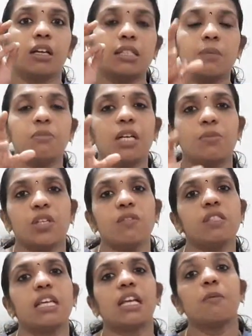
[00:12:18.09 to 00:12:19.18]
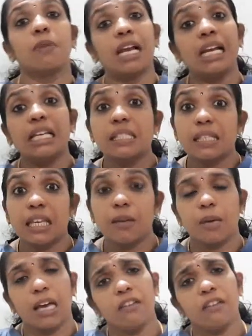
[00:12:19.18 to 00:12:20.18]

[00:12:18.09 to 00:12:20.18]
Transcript: symptoms of cerebral ischemia.